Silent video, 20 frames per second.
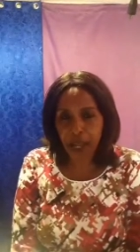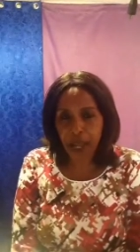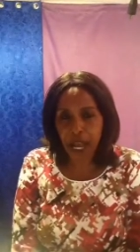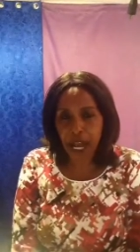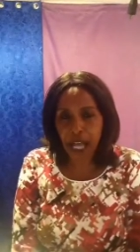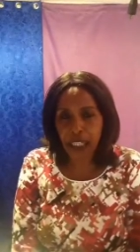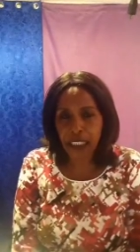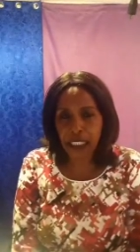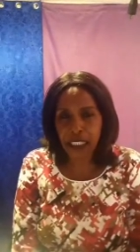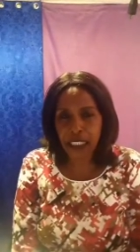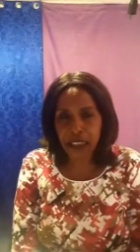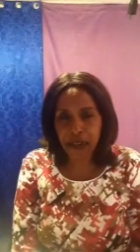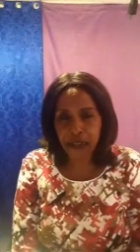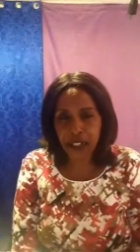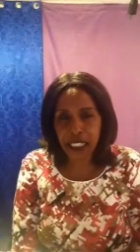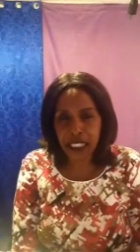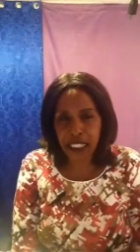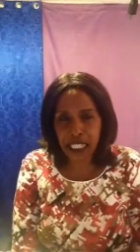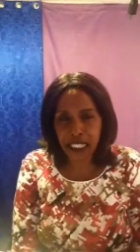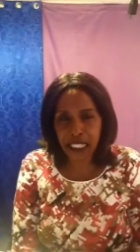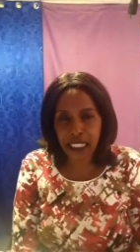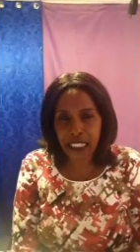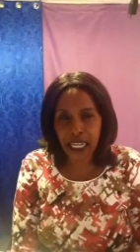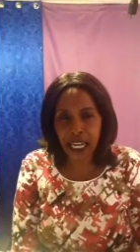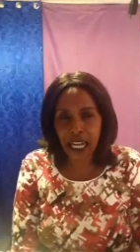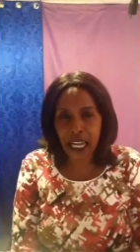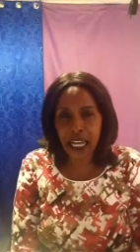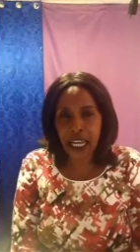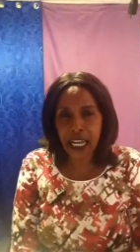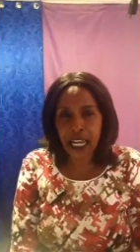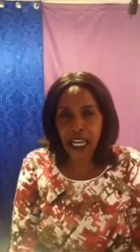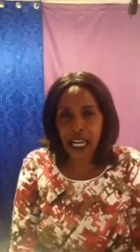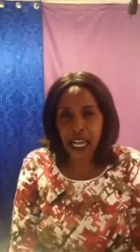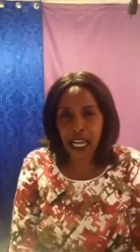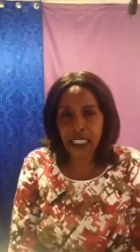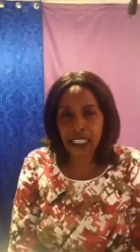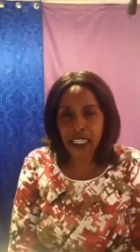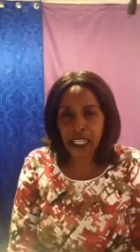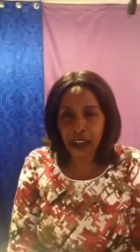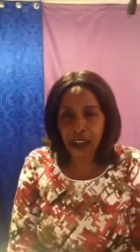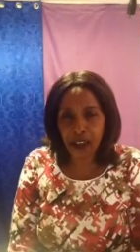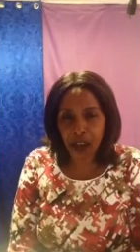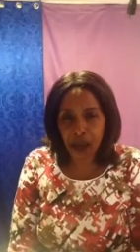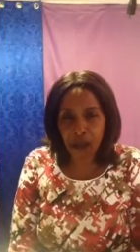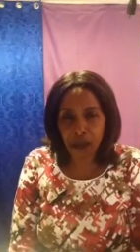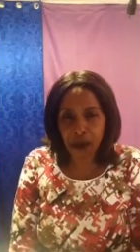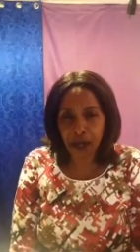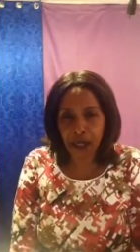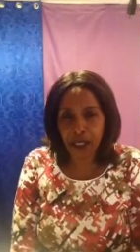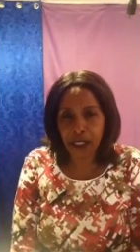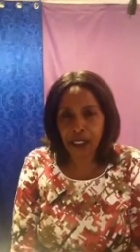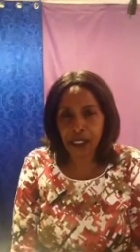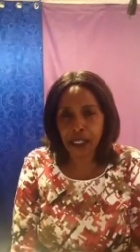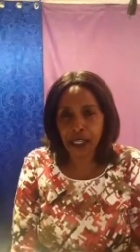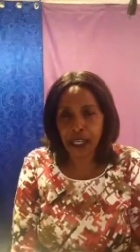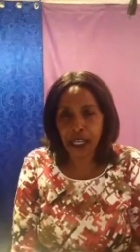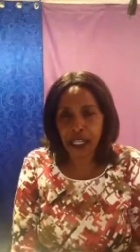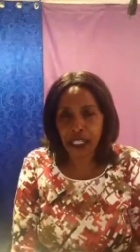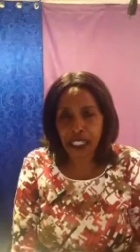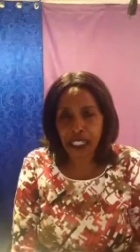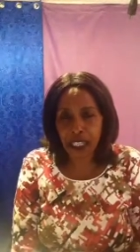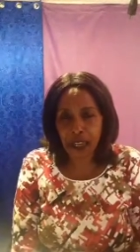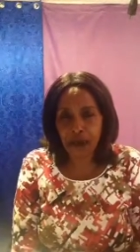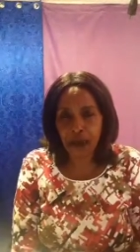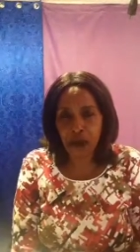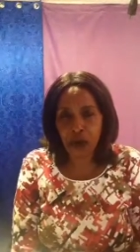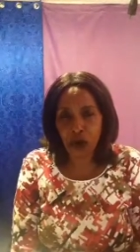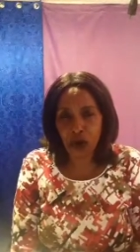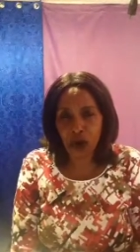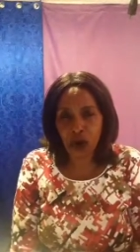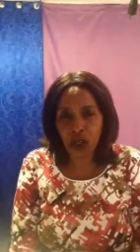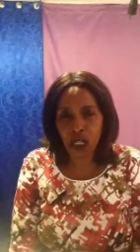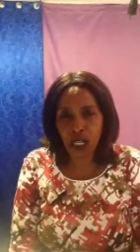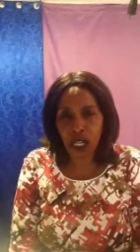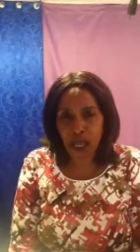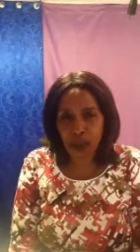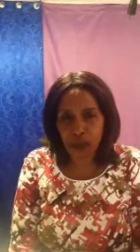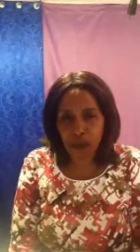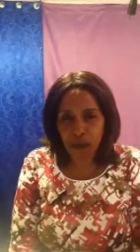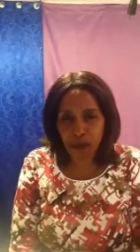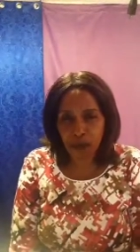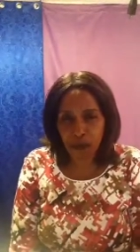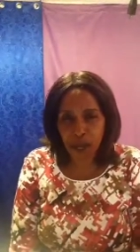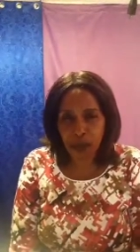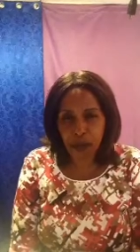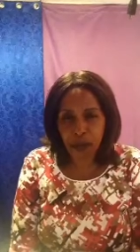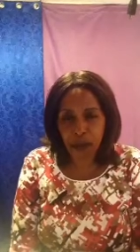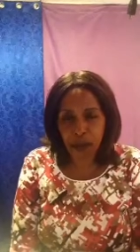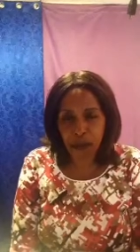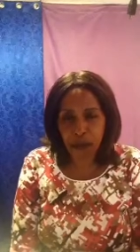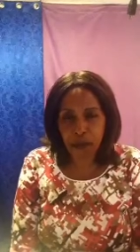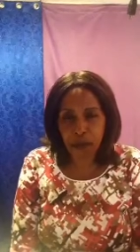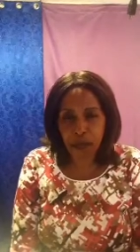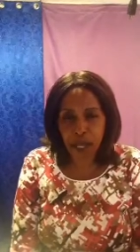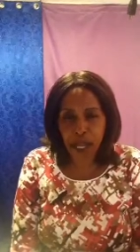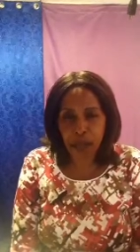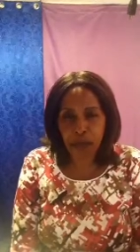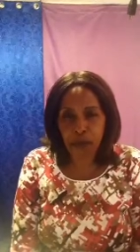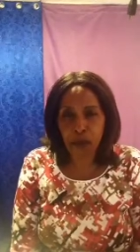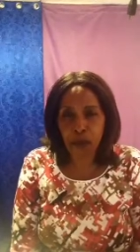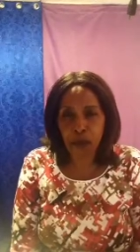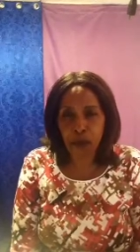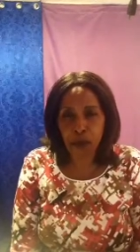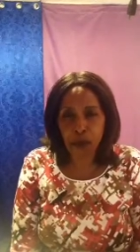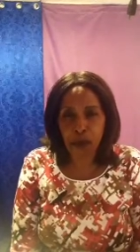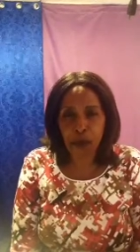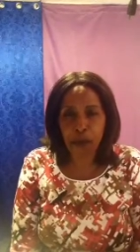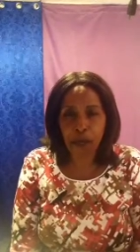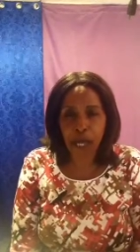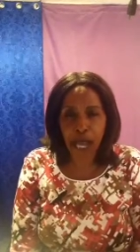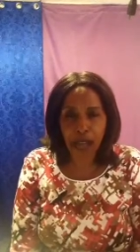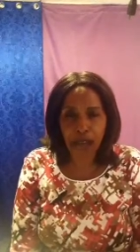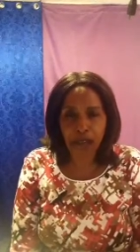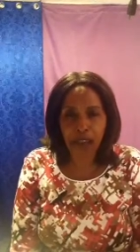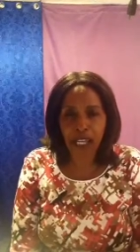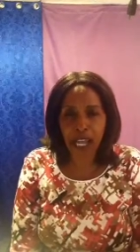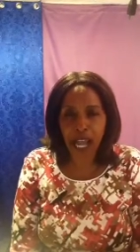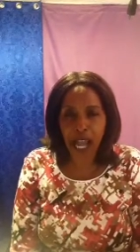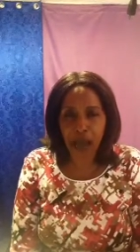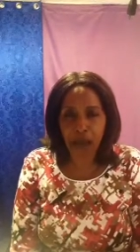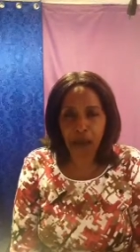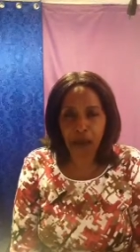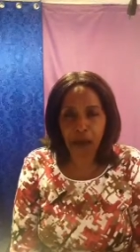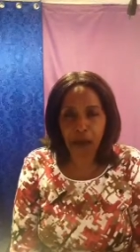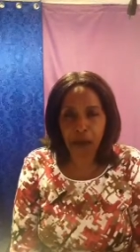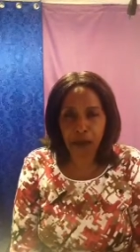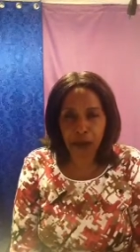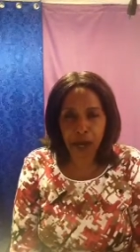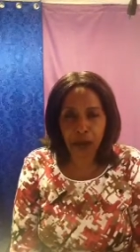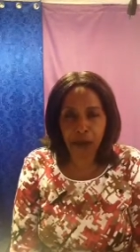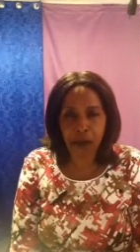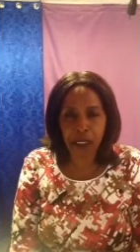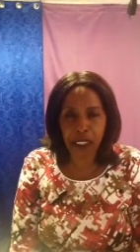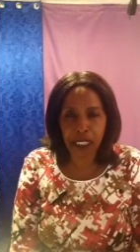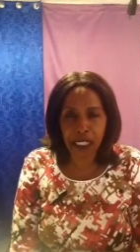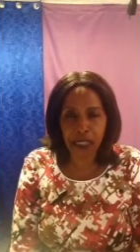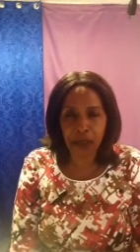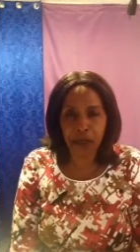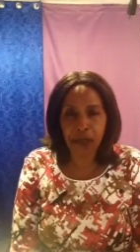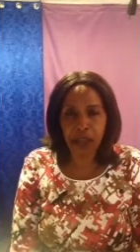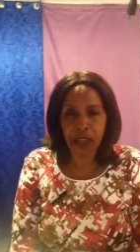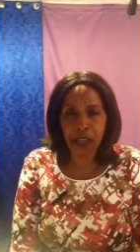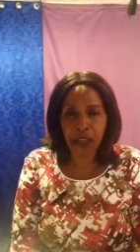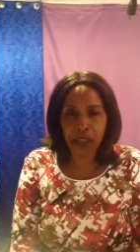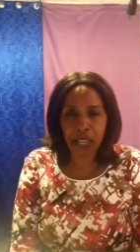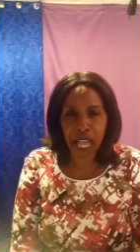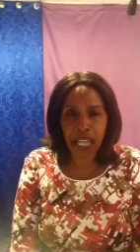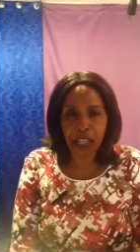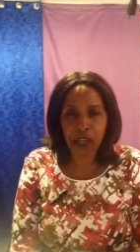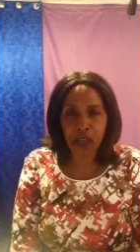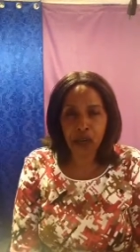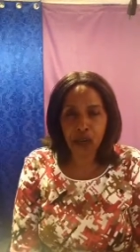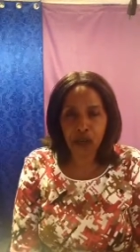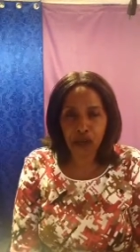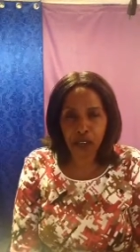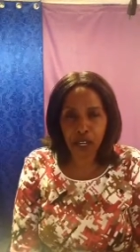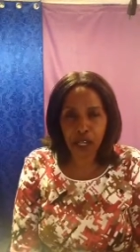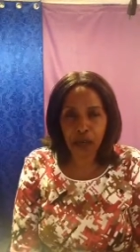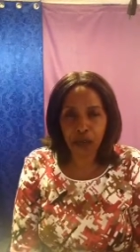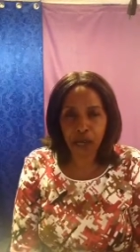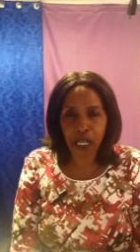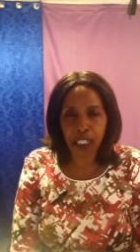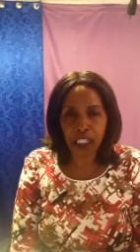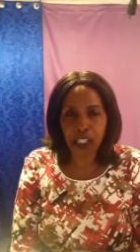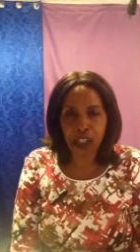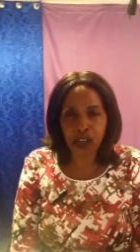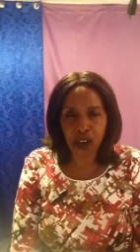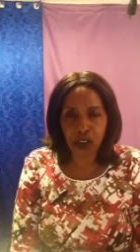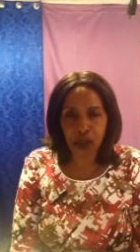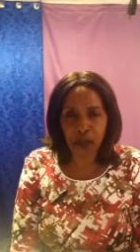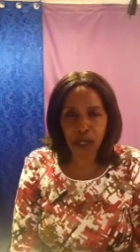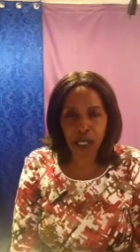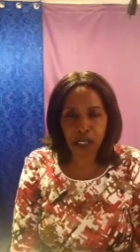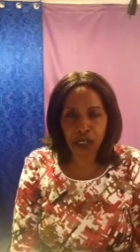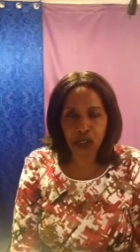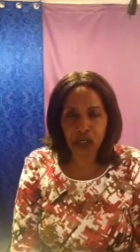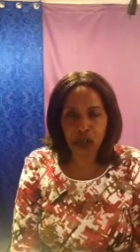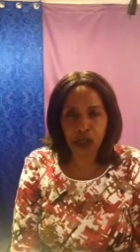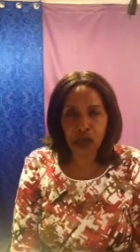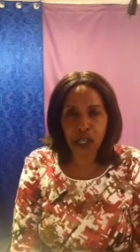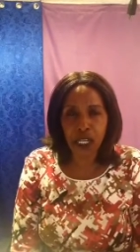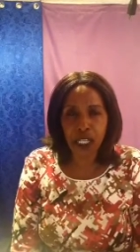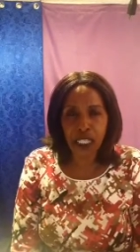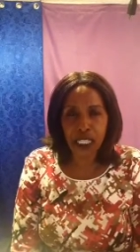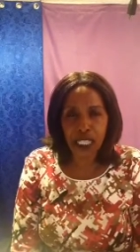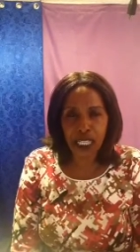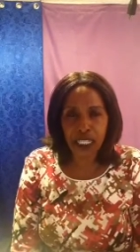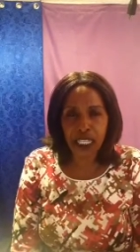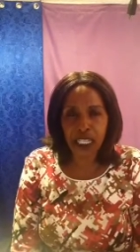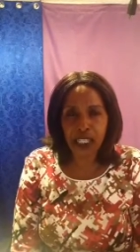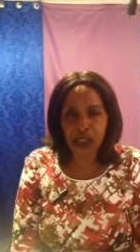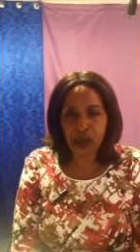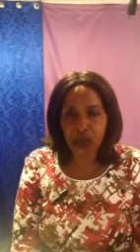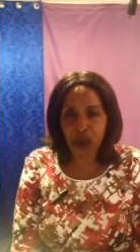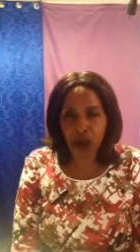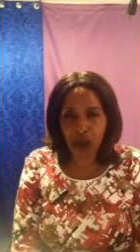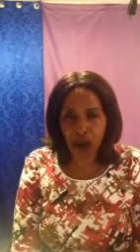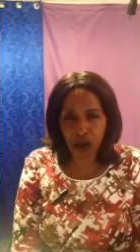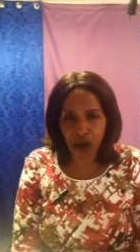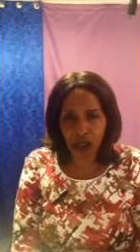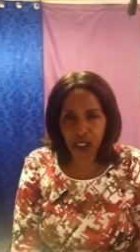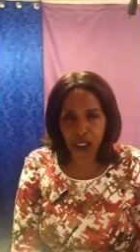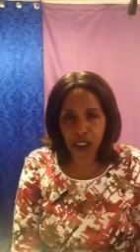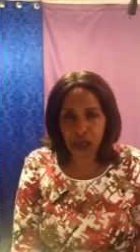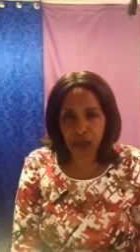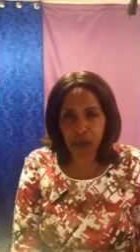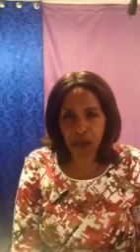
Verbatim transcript: at the Civic Center, at the library. 7 o'clock eh, eh, p.m. we will be having our prayer meeting. Thank you very much. God bless you. This is your host,